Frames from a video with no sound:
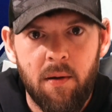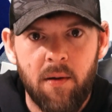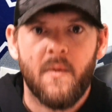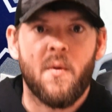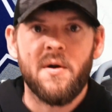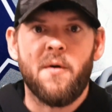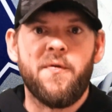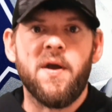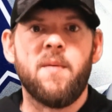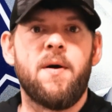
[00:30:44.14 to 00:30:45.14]
What y'all
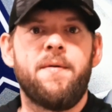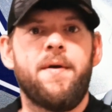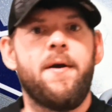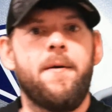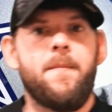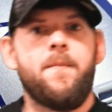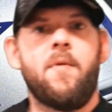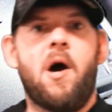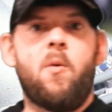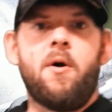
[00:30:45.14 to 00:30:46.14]
think about that?
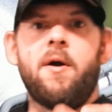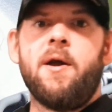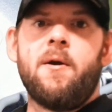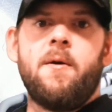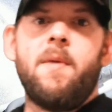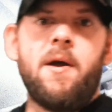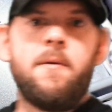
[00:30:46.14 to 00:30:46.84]
I want to hear it, man.